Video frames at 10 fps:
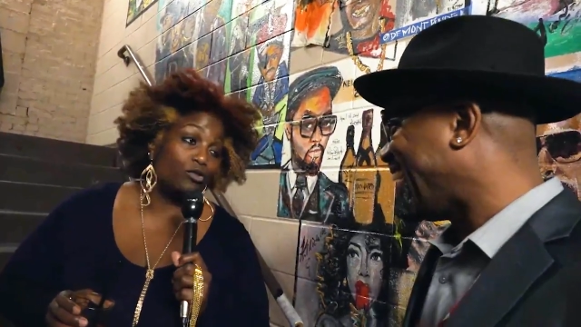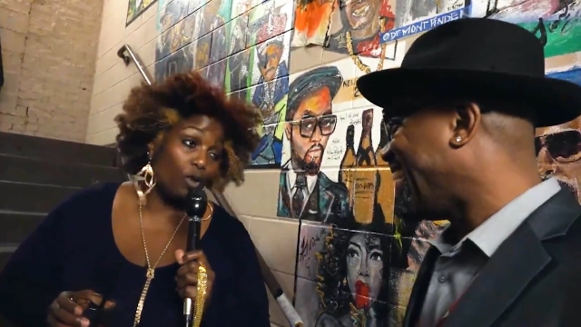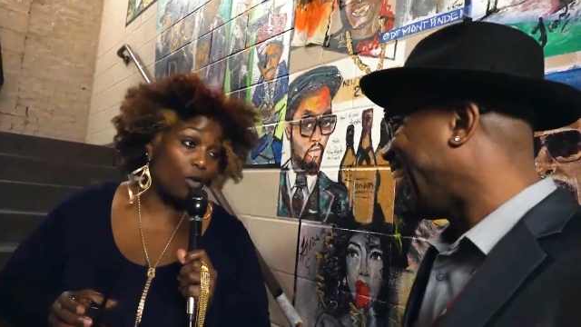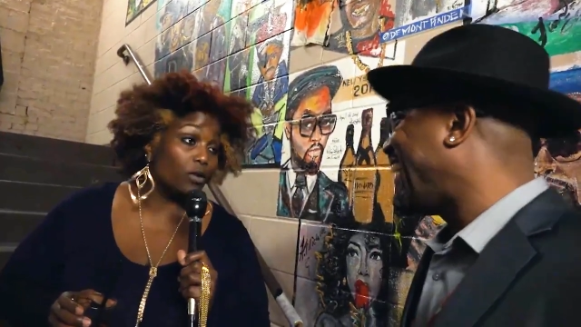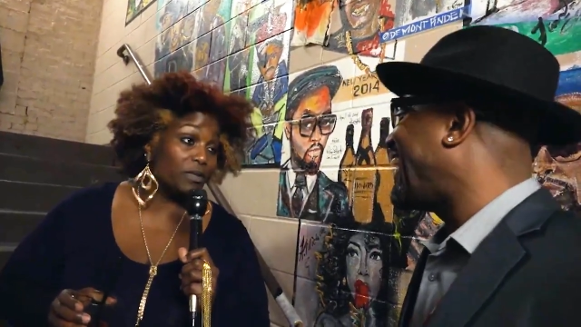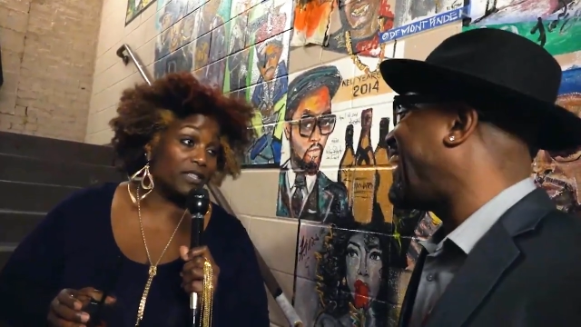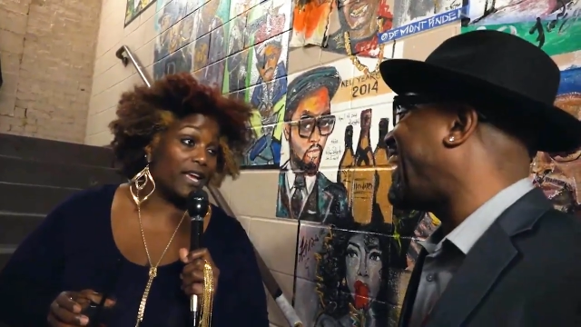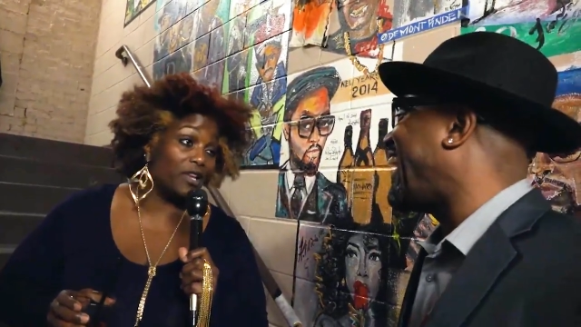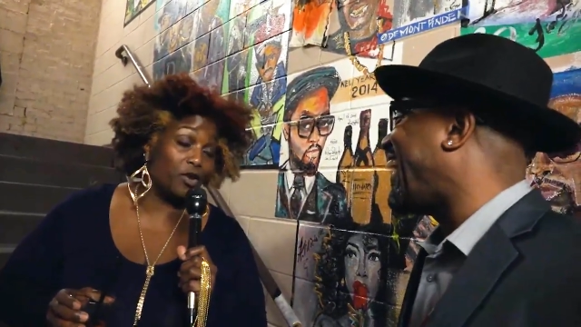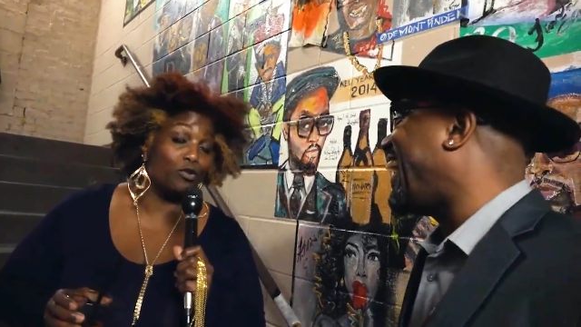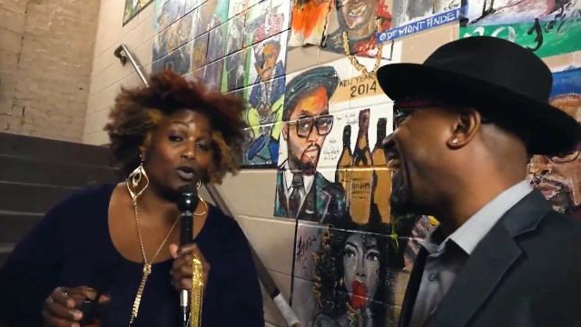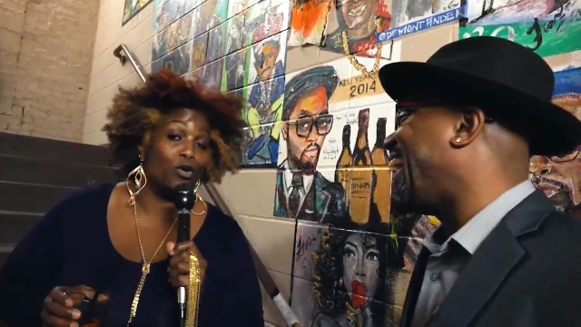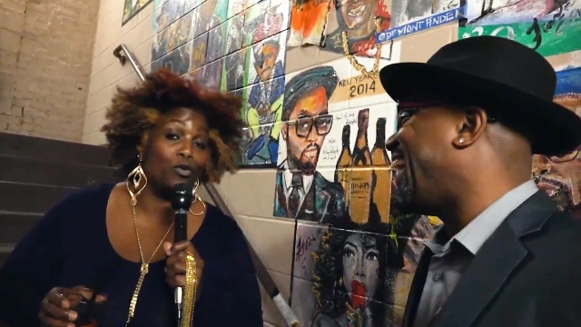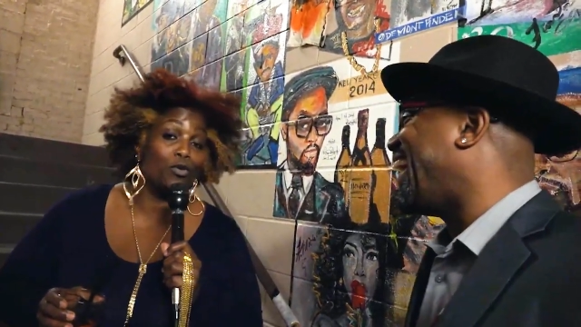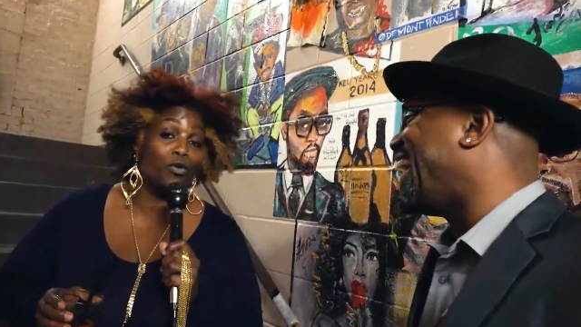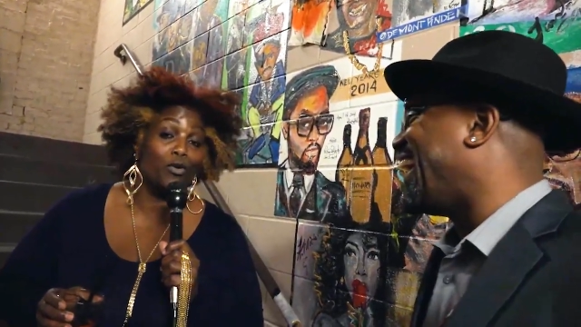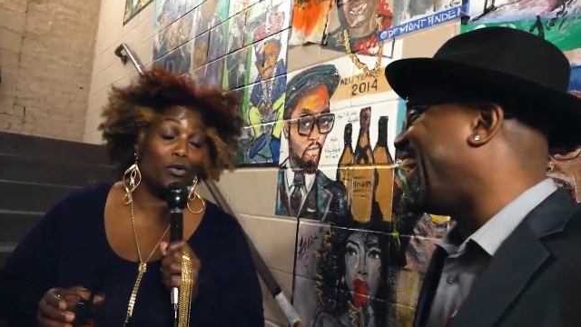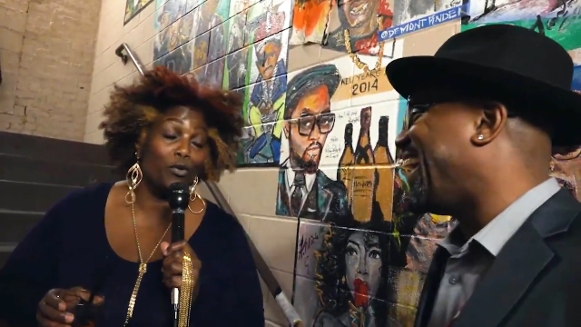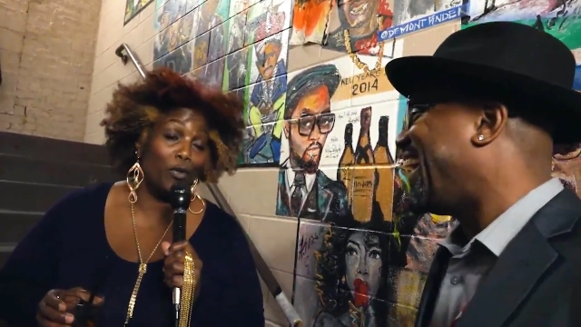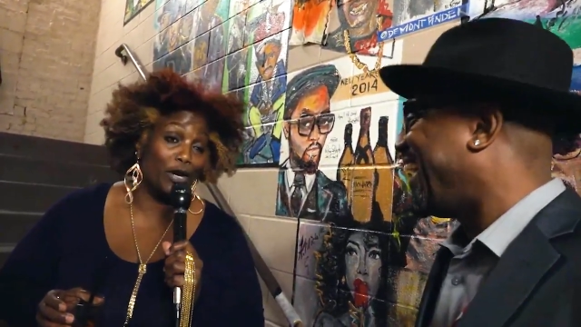Speaker 1: too old to be saying you don't know
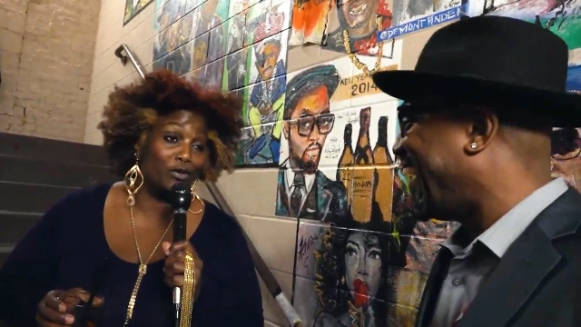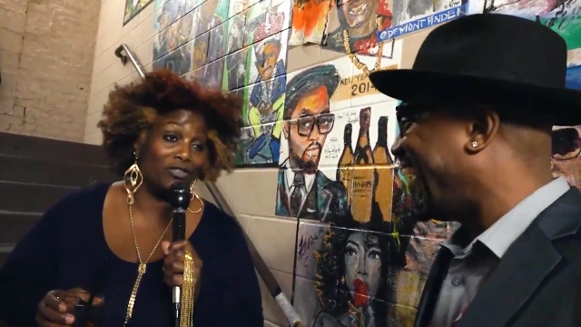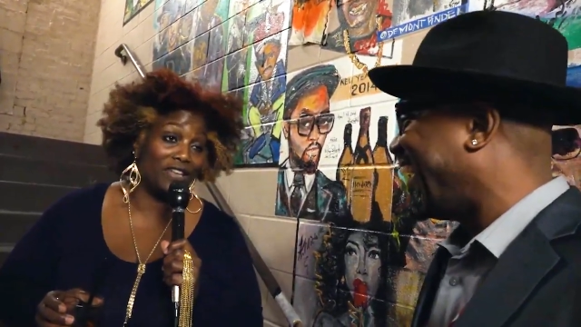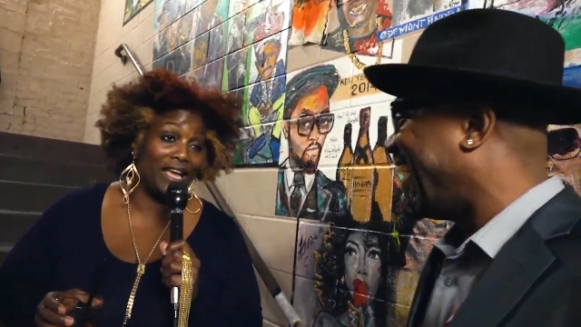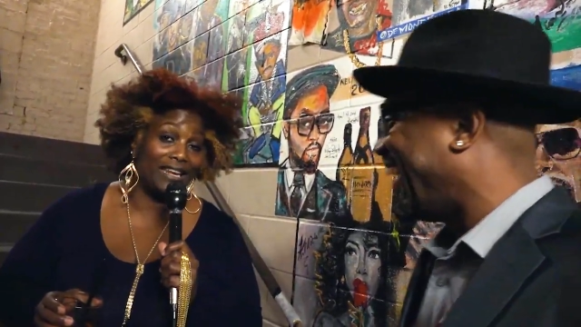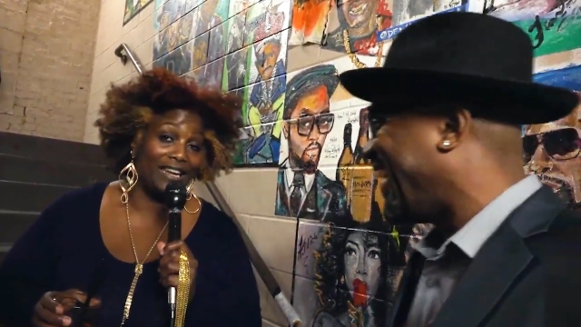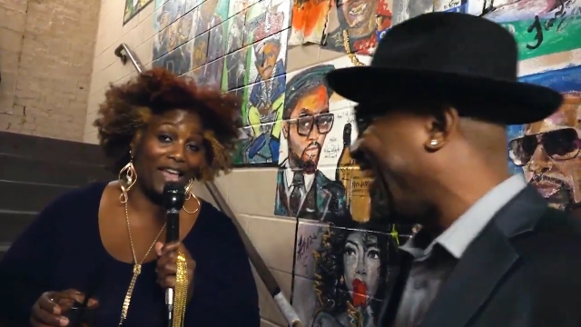where you stand in